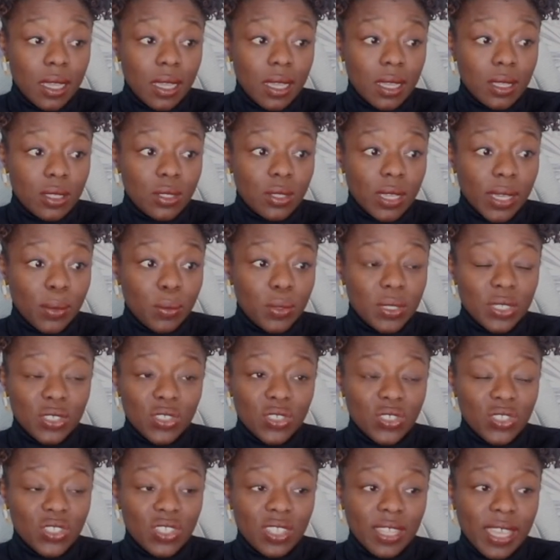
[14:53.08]
So I wasn't
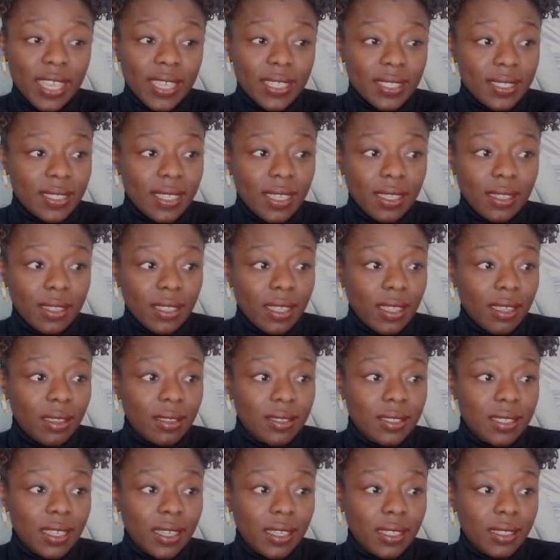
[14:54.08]
just there sitting there
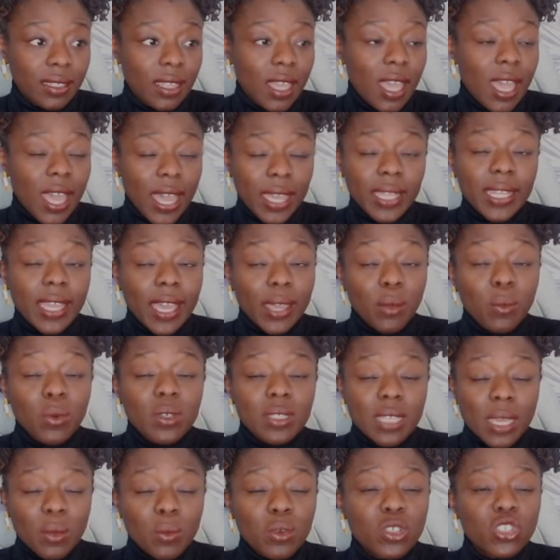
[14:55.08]
saying,
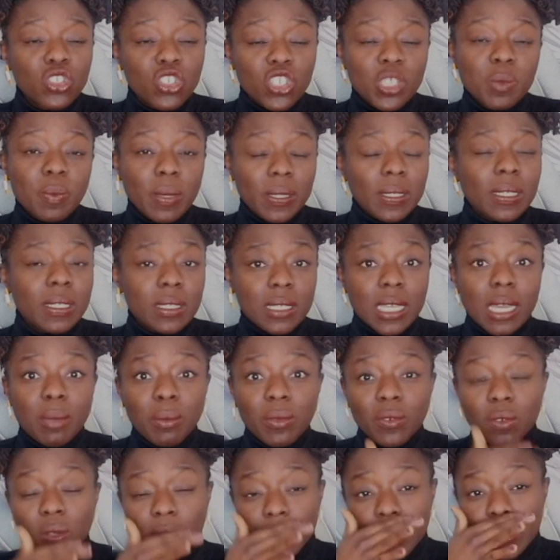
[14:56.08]
I was just spending time
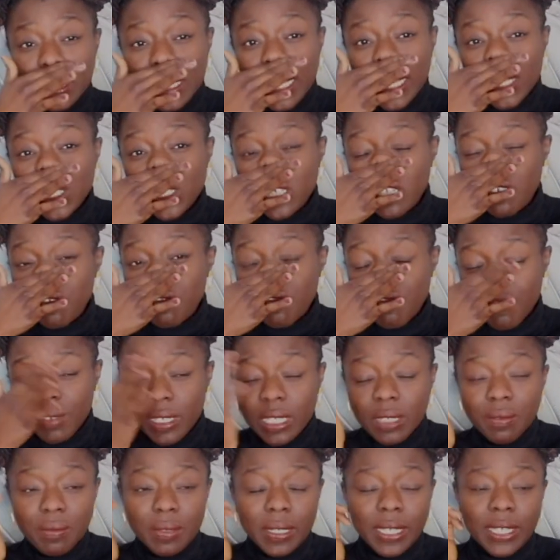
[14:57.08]
with God, because I actually
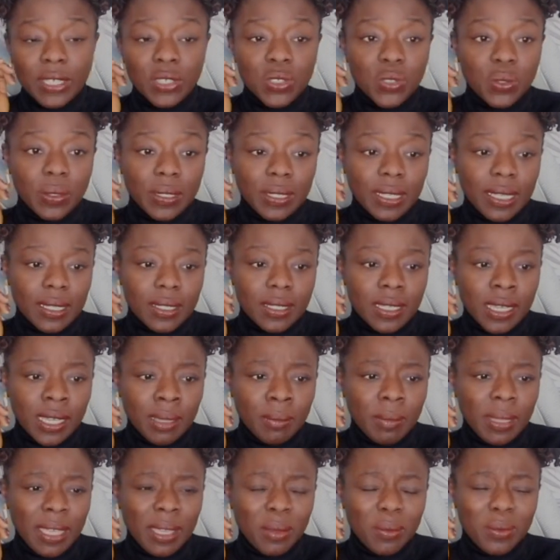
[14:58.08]
really, really enjoyed that
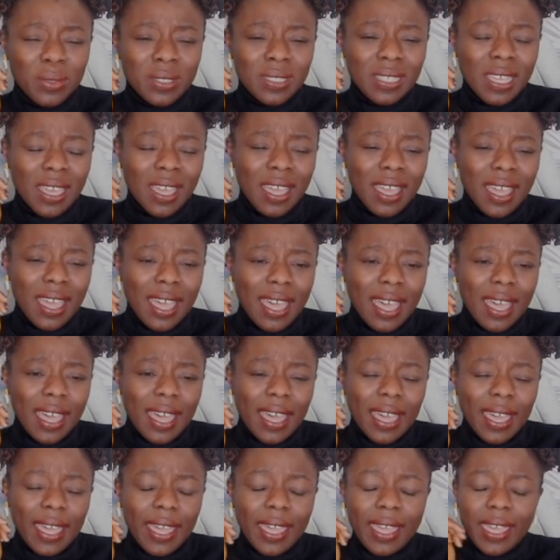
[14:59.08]
time.
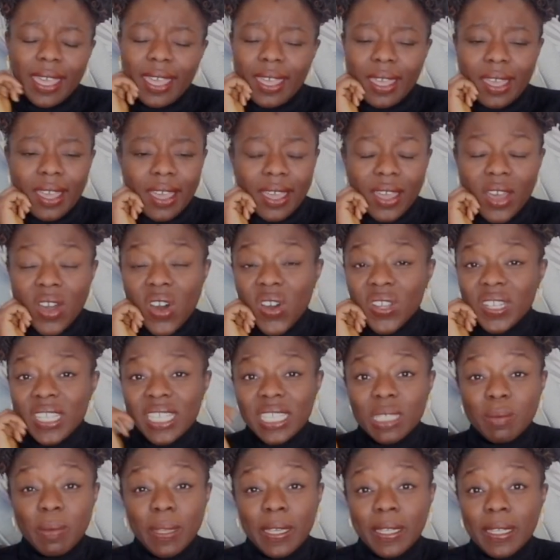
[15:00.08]
I can't explain